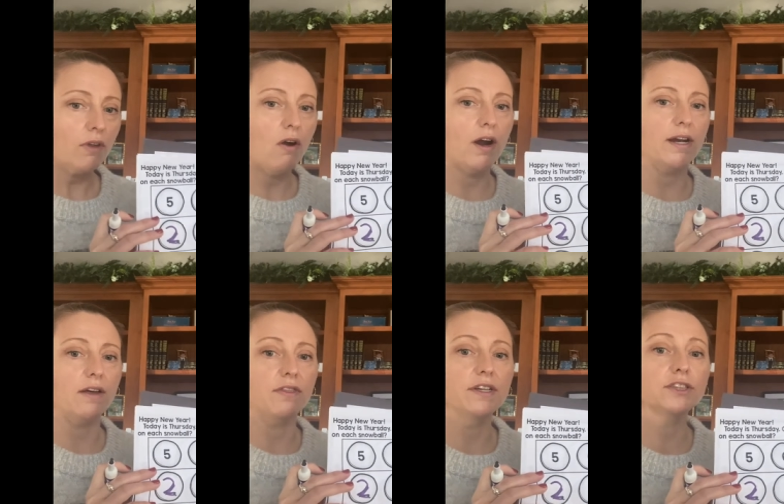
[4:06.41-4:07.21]
All right, now
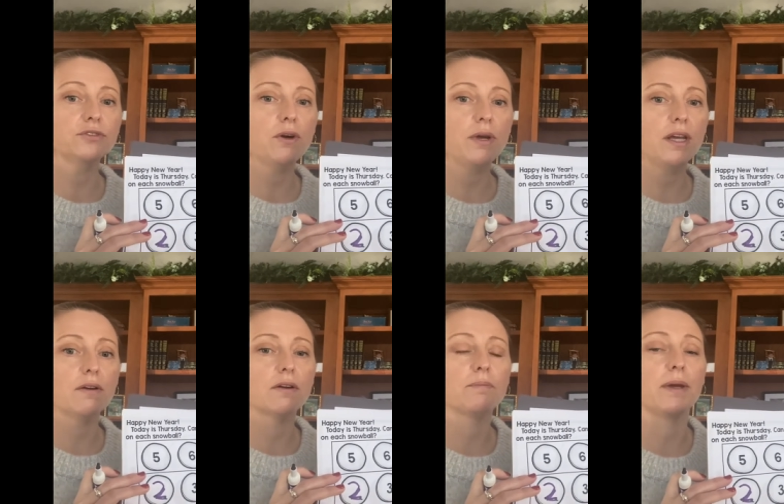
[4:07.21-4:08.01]
this row here
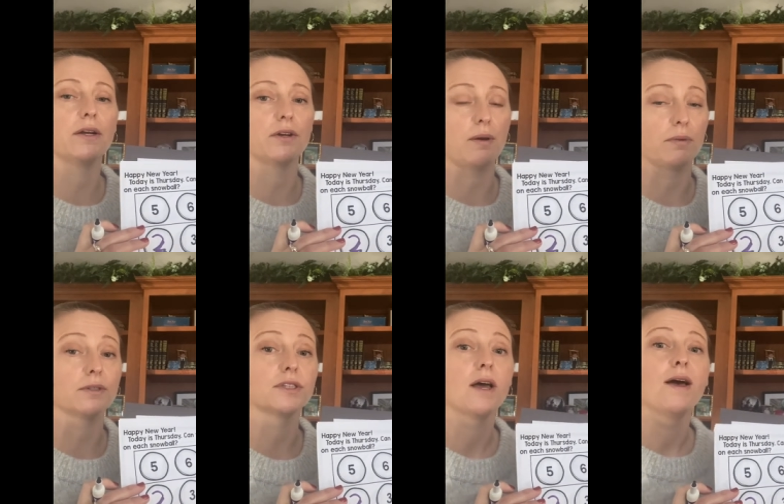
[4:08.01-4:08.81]
are bigger numbers,